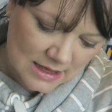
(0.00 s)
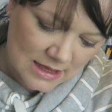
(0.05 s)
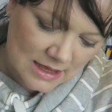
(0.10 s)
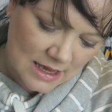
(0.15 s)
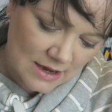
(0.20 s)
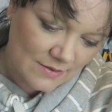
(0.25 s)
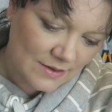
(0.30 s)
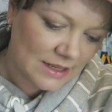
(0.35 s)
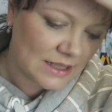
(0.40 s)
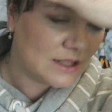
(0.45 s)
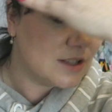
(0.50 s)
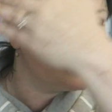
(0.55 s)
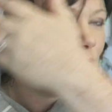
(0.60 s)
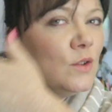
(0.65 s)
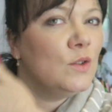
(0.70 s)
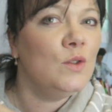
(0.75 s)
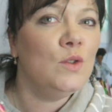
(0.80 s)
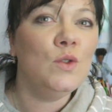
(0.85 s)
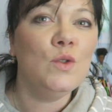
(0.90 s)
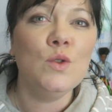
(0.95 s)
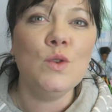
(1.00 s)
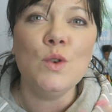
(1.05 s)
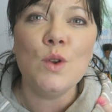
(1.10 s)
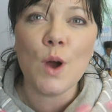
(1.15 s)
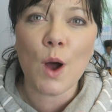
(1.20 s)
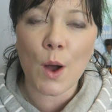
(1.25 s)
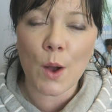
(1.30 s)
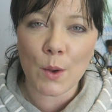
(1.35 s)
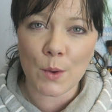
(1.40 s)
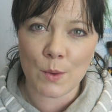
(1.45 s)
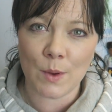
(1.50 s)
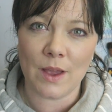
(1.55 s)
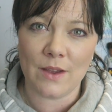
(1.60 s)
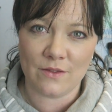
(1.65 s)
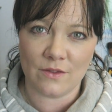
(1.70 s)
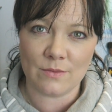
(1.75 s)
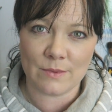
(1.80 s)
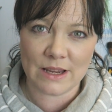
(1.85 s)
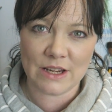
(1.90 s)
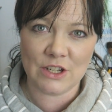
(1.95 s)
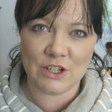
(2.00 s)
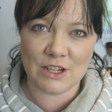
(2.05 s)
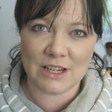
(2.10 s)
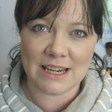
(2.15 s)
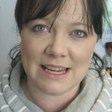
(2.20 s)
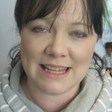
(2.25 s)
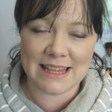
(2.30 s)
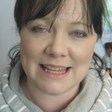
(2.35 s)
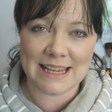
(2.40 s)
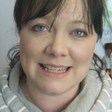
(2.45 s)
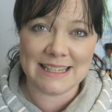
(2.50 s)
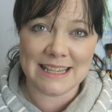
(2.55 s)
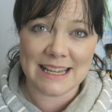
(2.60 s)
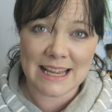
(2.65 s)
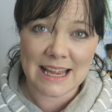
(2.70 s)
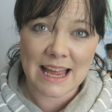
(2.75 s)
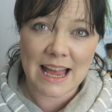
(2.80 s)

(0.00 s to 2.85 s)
there is no information in this